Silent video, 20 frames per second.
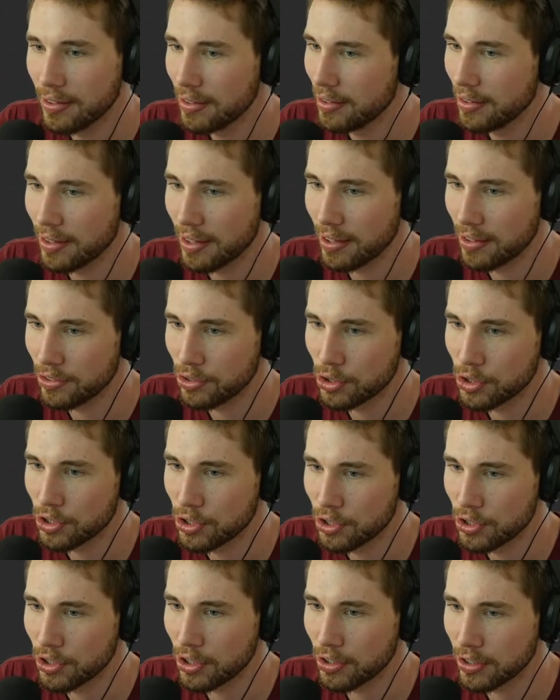That is
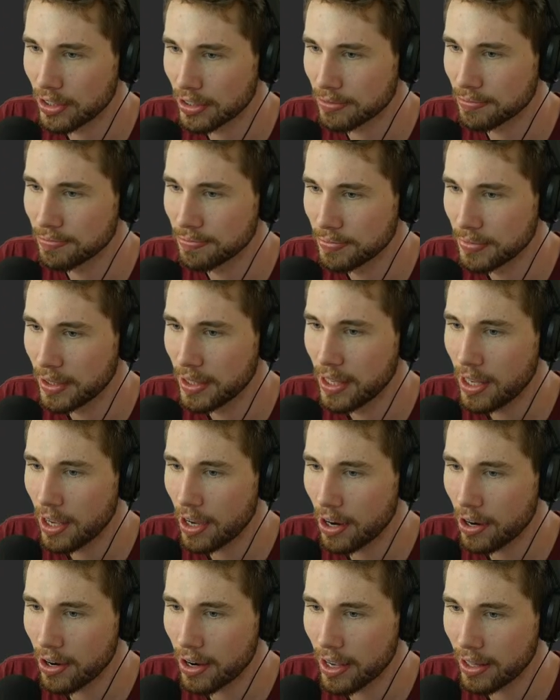shocking.
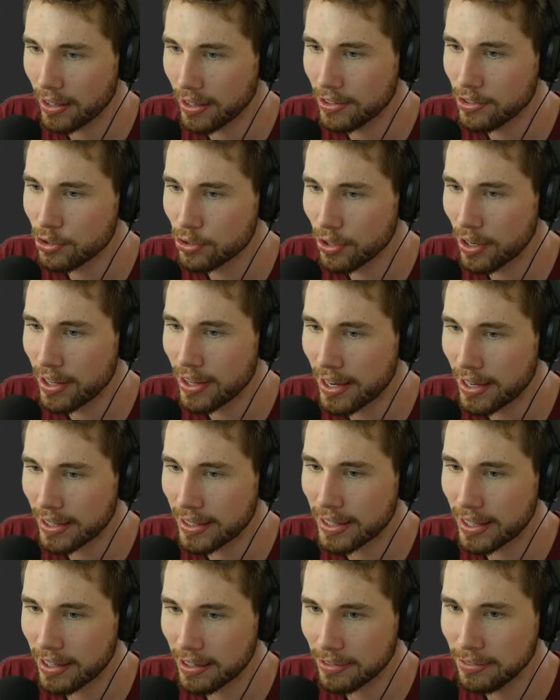All right, let's try that
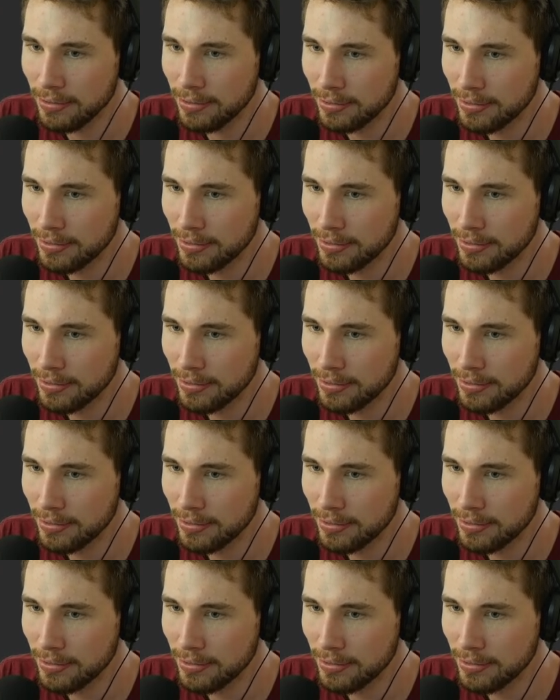again.